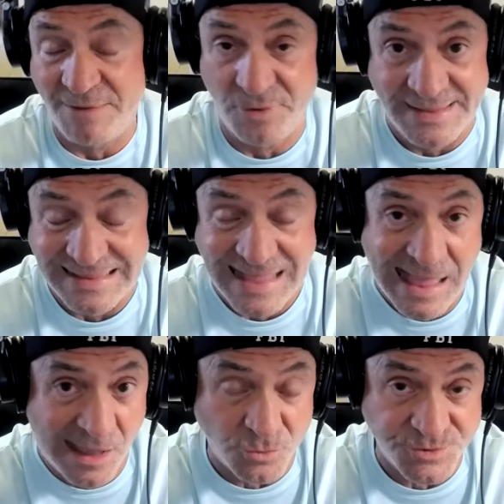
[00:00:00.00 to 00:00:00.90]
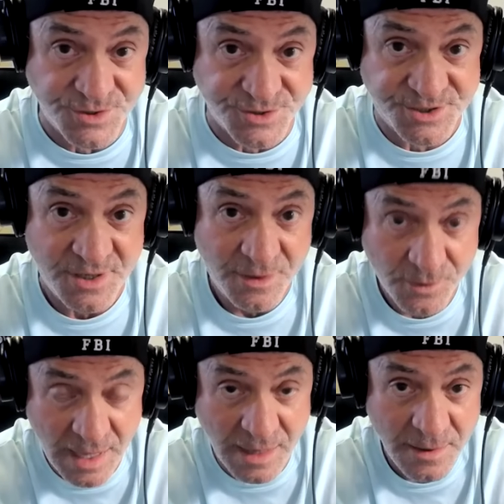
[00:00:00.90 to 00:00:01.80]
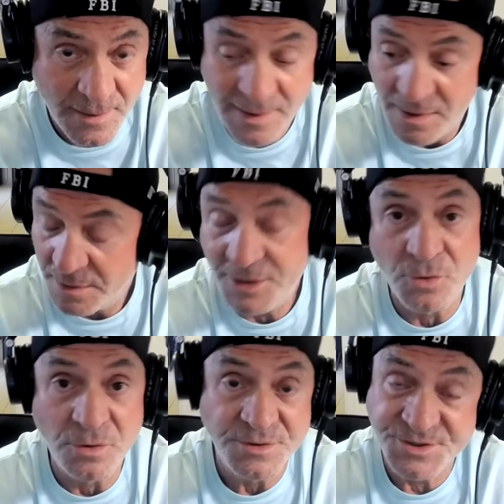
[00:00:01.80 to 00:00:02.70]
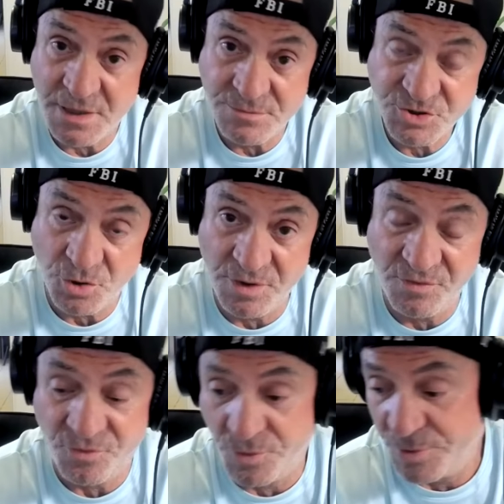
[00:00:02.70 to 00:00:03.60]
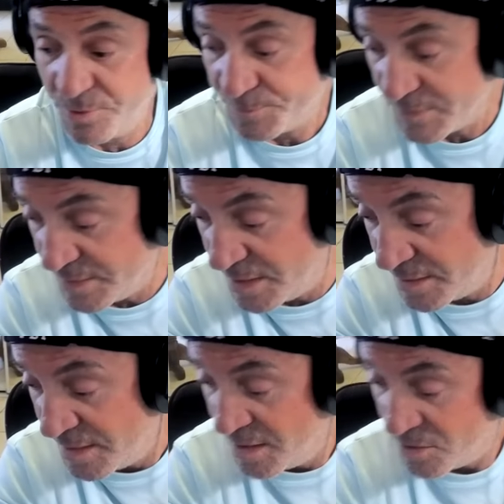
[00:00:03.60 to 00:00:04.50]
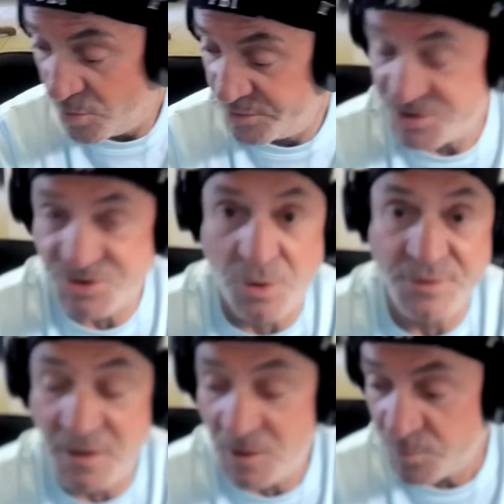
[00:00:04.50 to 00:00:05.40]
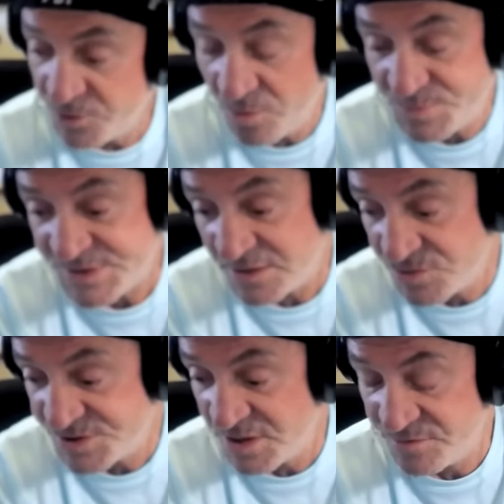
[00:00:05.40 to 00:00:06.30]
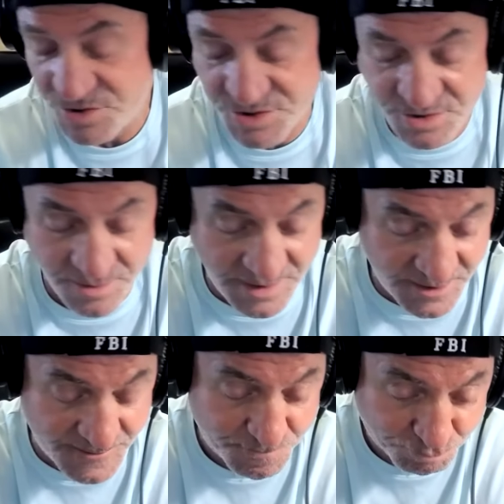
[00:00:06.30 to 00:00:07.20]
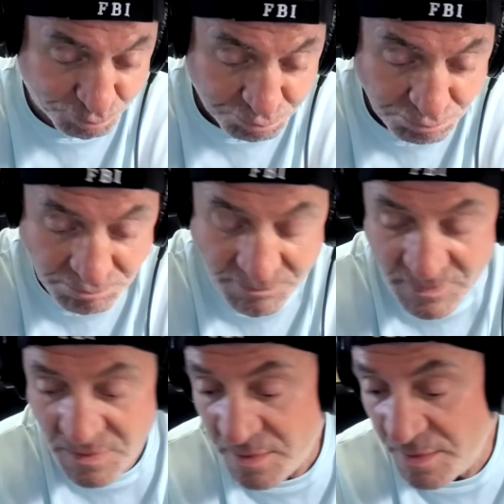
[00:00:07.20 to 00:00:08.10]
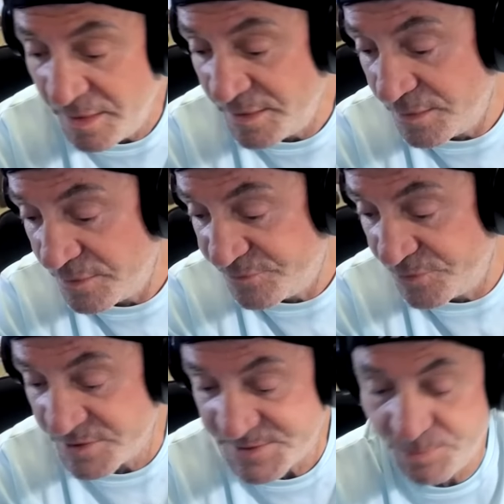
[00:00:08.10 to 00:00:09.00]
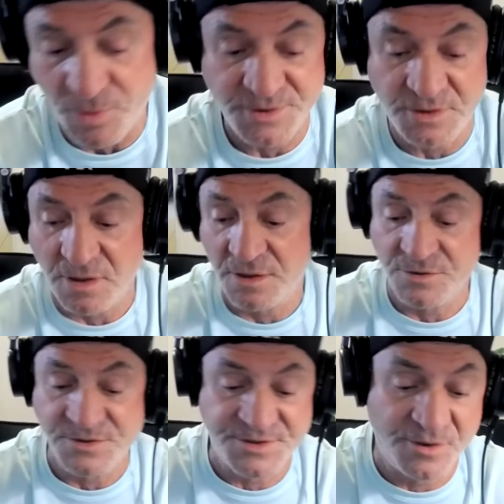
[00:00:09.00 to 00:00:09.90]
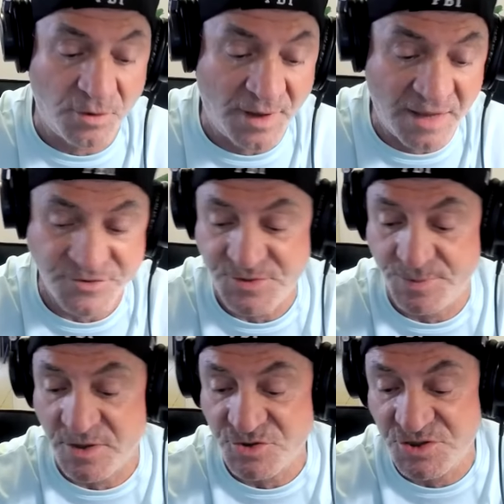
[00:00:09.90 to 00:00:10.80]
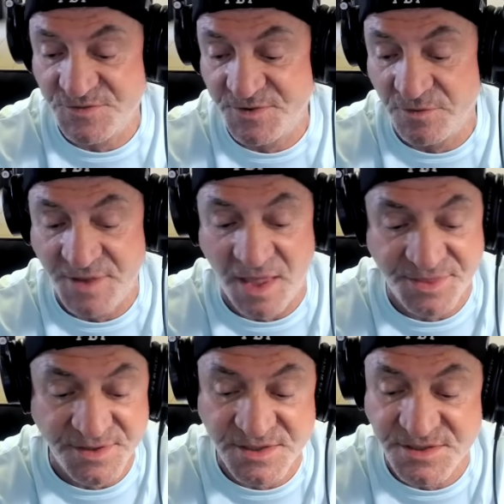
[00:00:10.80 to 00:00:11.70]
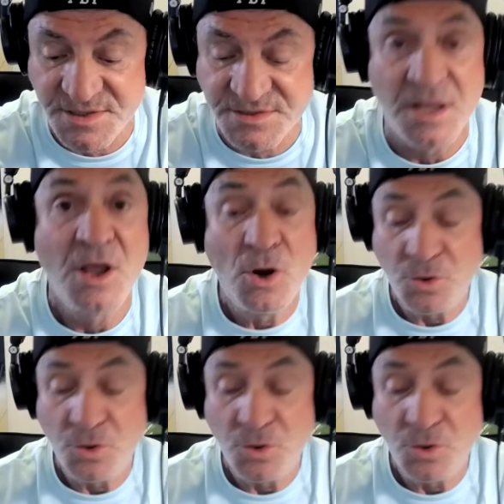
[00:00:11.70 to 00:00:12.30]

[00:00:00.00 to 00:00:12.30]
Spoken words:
traveling houses. Okay. Leo, same story for you. Okay. Aquarius, don't eat when you're upset to save your stomach. And that for those born in August, they all have a subconscious fear of death and disease